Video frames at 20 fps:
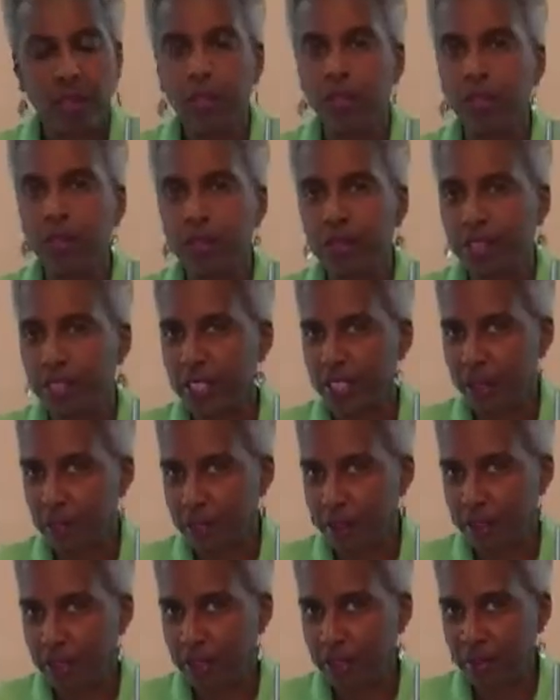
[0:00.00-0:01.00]
You just
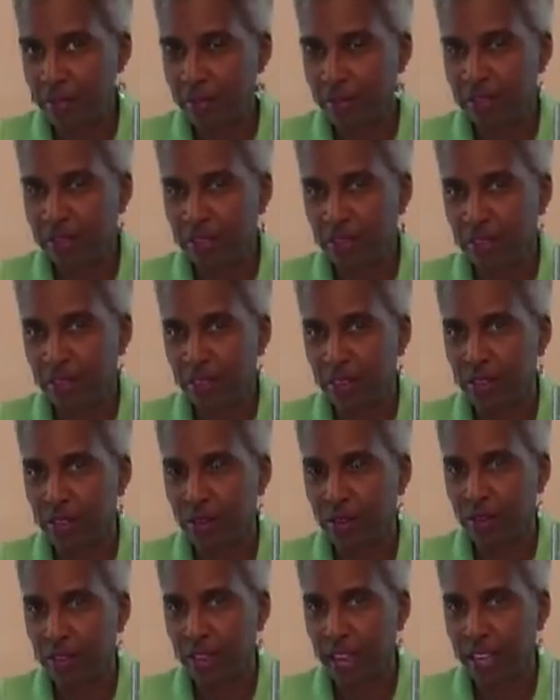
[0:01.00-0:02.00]
spin them until they're
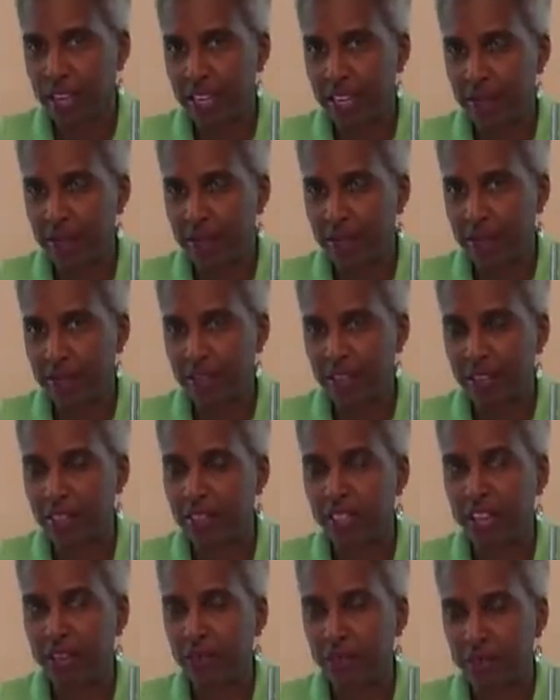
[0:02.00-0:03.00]
little tiny bits
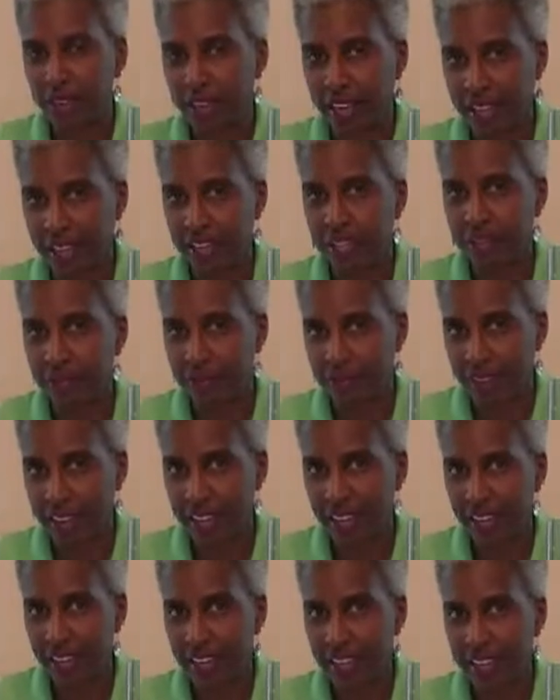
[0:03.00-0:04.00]
that look like
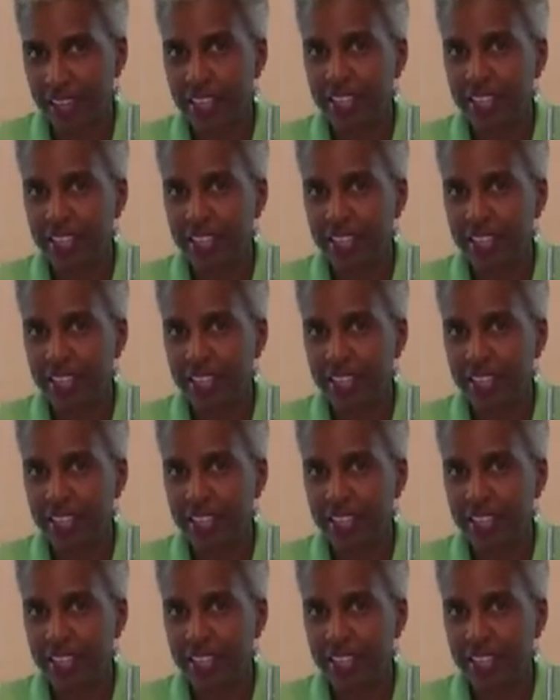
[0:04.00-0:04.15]
confetti.